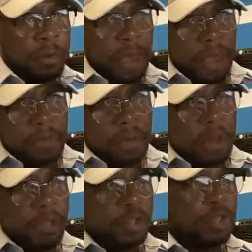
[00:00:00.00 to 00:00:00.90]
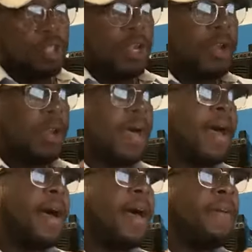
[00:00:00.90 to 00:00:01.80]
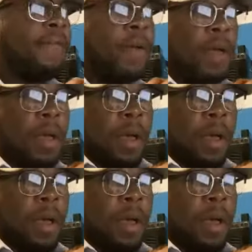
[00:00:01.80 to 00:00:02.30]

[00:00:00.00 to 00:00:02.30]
I'm asking that you share the live.